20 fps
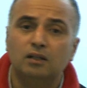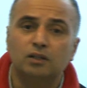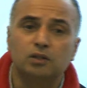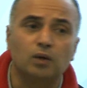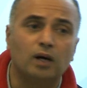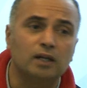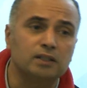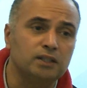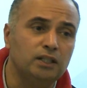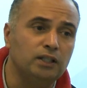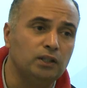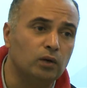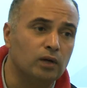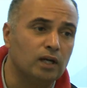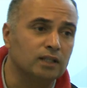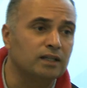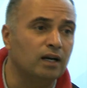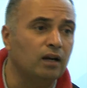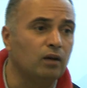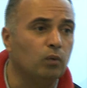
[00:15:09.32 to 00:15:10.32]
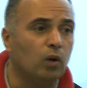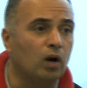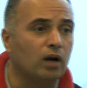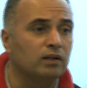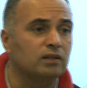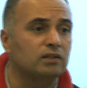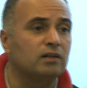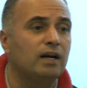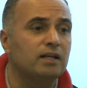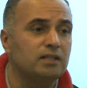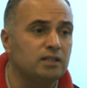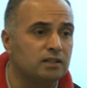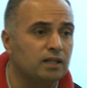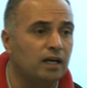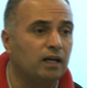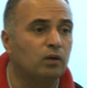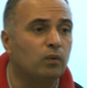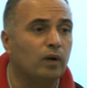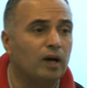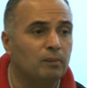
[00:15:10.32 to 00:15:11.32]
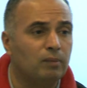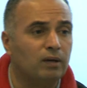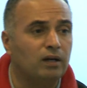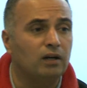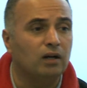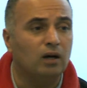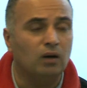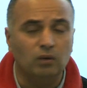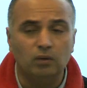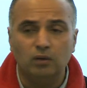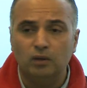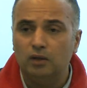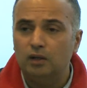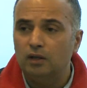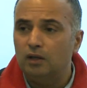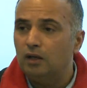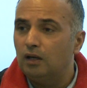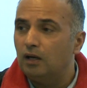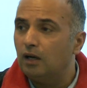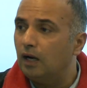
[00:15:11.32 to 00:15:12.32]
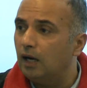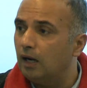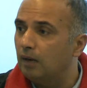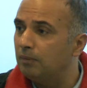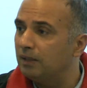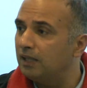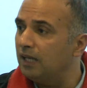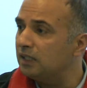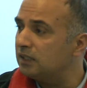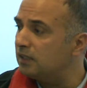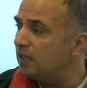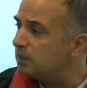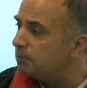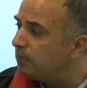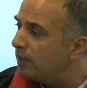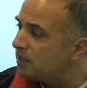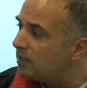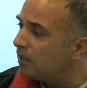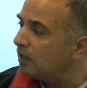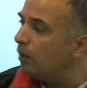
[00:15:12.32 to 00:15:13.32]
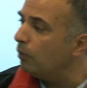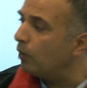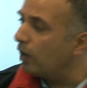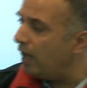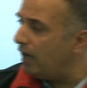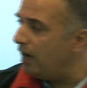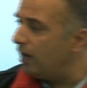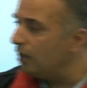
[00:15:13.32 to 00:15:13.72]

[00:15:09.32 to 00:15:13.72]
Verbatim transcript: So our CTO does get involved in the strategy side quite a bit now. Uh, but that's, that's basically what I